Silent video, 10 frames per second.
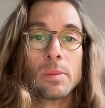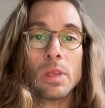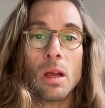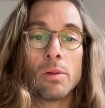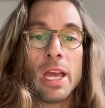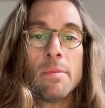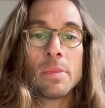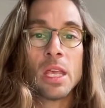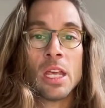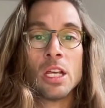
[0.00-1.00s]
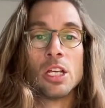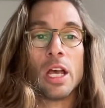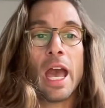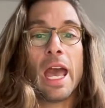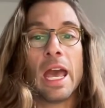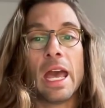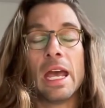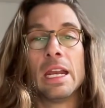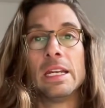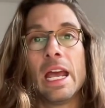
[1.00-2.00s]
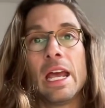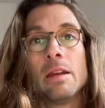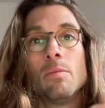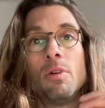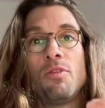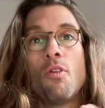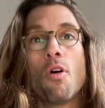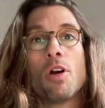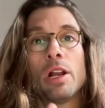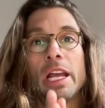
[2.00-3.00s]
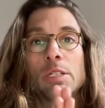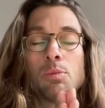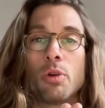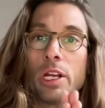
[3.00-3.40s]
Okay, and then before exploring